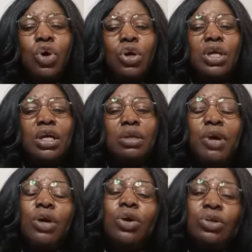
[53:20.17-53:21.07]
okay
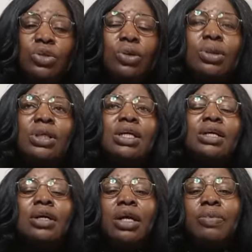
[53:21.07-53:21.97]

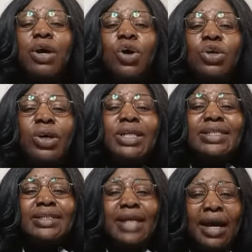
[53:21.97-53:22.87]
elubogodo
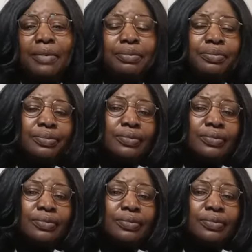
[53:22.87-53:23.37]
is yam